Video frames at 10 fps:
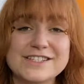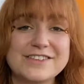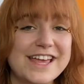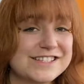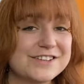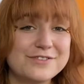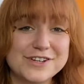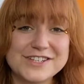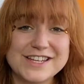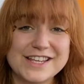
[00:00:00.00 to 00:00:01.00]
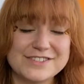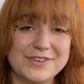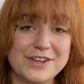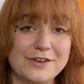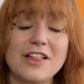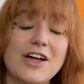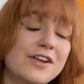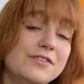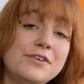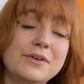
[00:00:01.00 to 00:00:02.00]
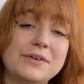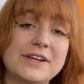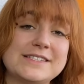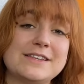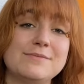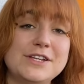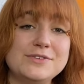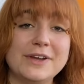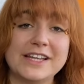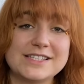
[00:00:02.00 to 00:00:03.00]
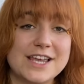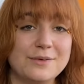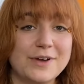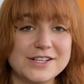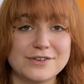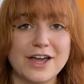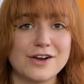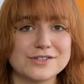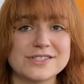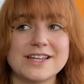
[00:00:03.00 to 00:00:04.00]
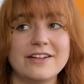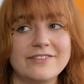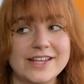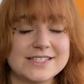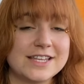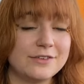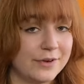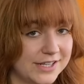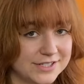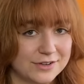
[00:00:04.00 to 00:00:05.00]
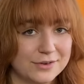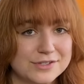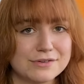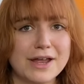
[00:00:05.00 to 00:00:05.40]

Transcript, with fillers: So that's it for today's video. A lot of you requested me doing a 10 ways on how to style vests and waistcoats,